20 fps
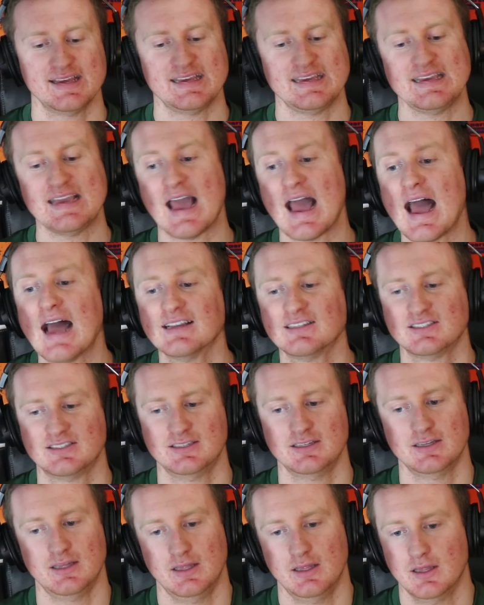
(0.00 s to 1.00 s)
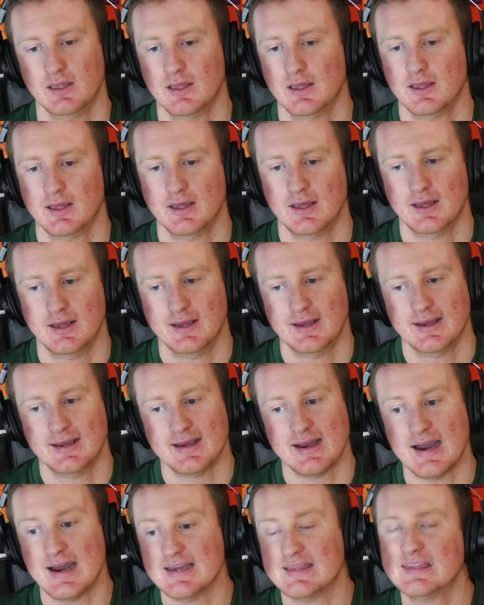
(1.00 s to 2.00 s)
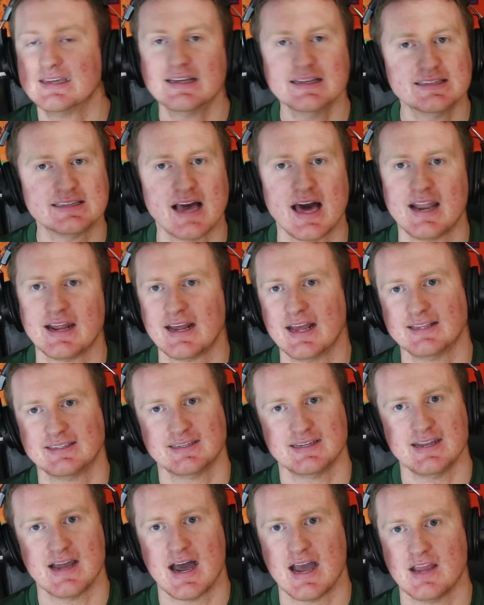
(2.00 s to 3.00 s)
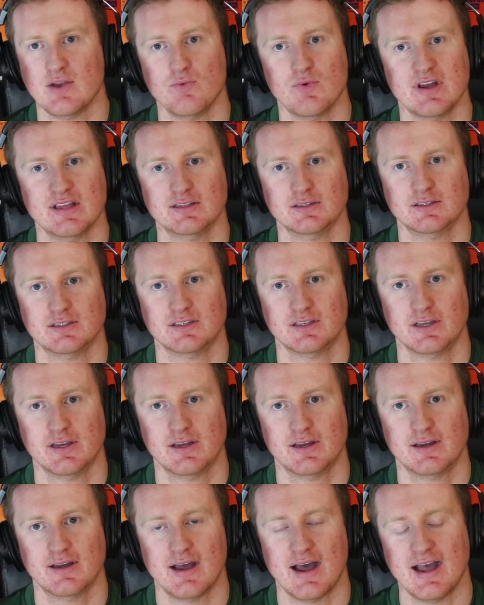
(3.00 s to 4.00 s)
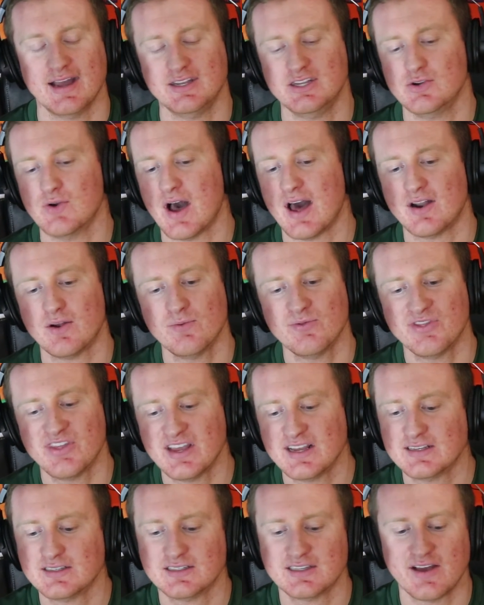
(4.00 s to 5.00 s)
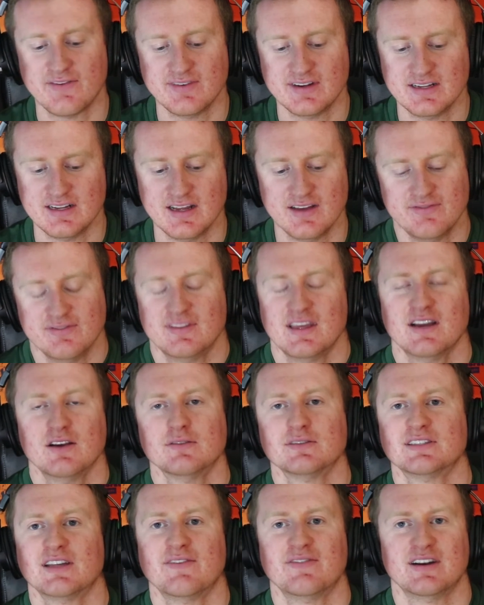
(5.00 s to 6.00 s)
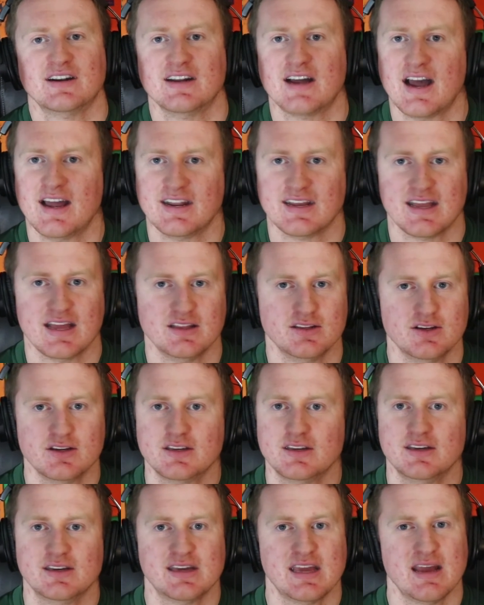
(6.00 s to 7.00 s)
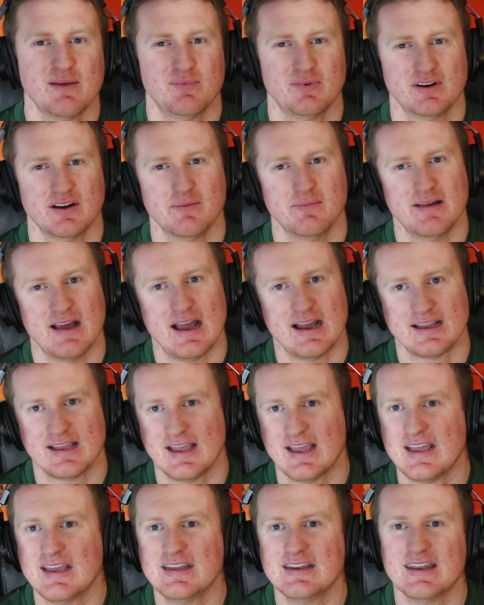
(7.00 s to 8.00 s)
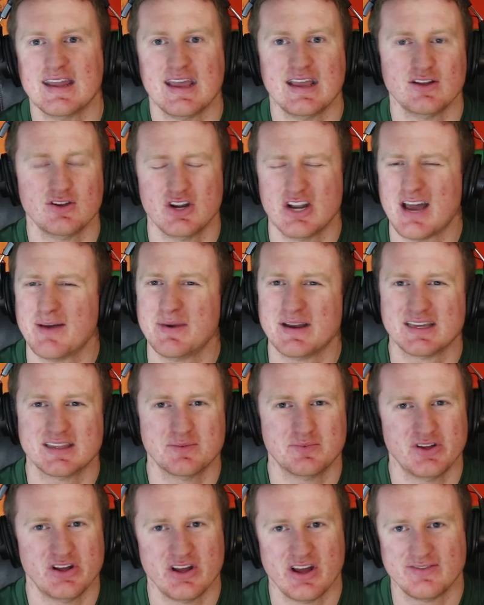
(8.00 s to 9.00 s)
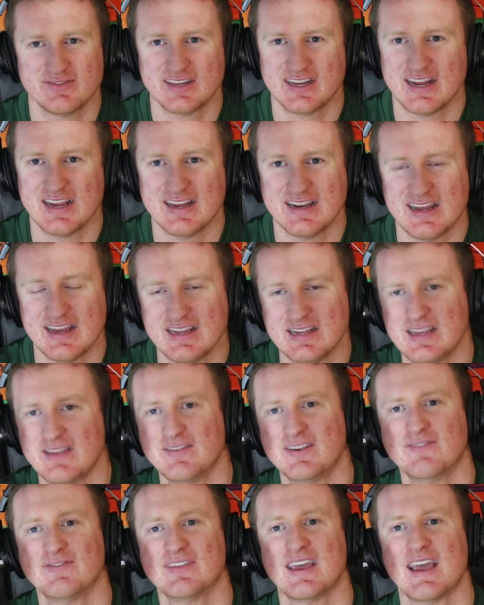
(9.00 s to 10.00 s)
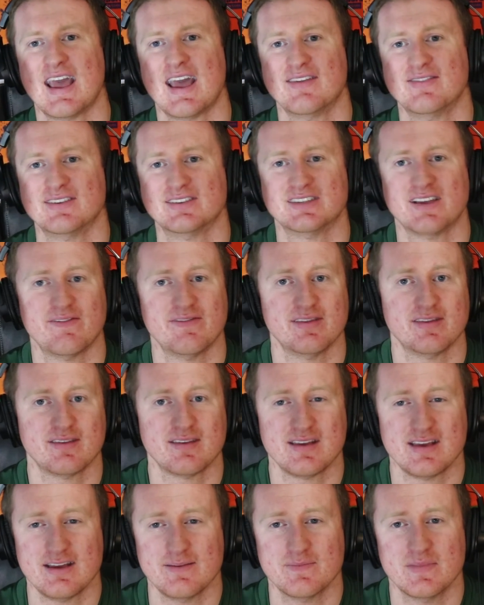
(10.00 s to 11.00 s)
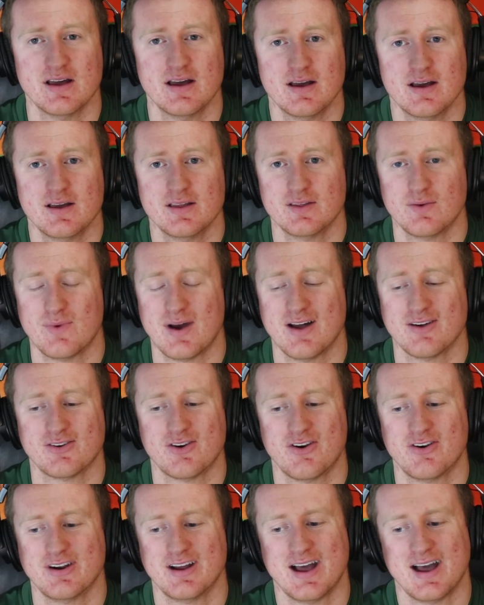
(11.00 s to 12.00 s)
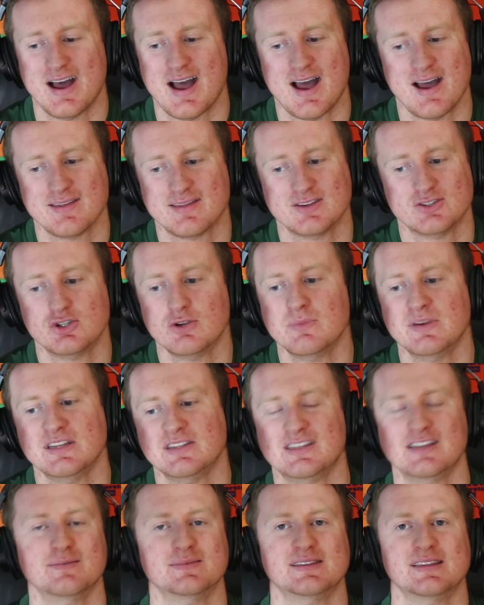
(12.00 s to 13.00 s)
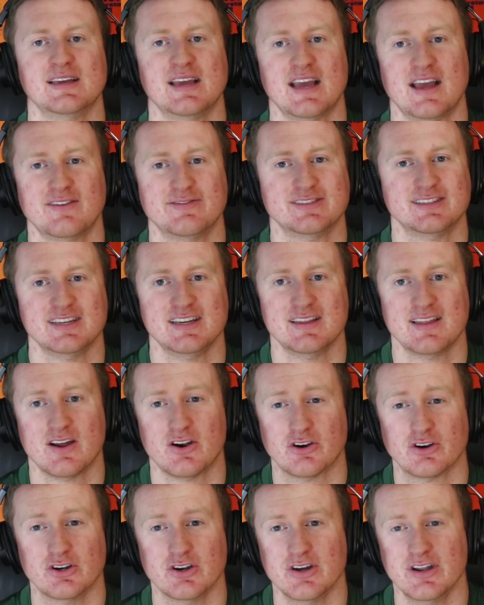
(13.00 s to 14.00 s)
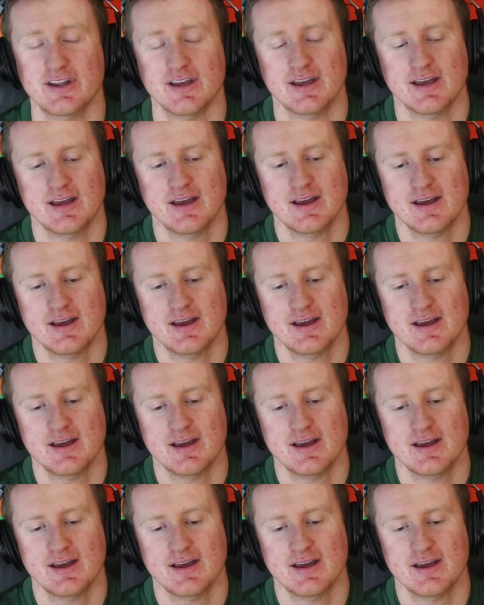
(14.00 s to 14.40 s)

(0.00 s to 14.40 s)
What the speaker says: He has to. I think he's got to get to 9 wins. I do. I don't think 7. If they go 7-9 again, you can't bring him back. 8-8. You're not making the playoffs at 8-8. Even if they add the 7th team, the wild card. There's too many teams in the AFC that are good.